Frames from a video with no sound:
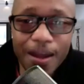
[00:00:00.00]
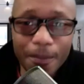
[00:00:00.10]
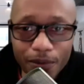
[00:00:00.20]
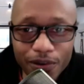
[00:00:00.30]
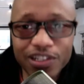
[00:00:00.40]

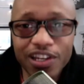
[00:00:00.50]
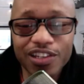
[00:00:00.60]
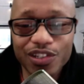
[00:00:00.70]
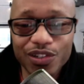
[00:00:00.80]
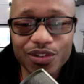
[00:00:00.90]

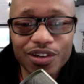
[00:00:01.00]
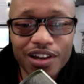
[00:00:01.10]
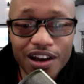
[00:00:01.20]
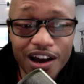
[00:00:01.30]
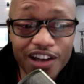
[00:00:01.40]
appreciate you
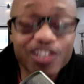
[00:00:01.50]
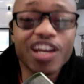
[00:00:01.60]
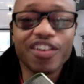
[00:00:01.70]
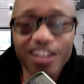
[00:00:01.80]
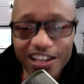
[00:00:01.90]

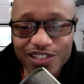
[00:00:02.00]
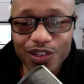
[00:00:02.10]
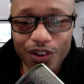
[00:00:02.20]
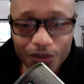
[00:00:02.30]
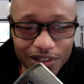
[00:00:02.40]
sharing that
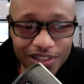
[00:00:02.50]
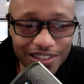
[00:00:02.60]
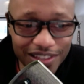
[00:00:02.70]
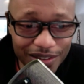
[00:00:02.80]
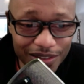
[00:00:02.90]
story with,
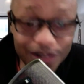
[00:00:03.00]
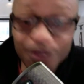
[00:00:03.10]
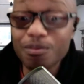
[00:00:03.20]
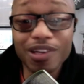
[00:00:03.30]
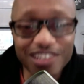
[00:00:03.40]

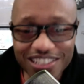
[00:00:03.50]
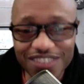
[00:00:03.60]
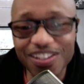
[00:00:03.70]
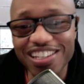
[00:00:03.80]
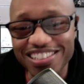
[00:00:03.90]
millions
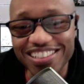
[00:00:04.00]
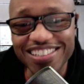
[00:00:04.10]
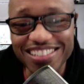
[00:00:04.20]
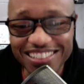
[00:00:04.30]
of listeners.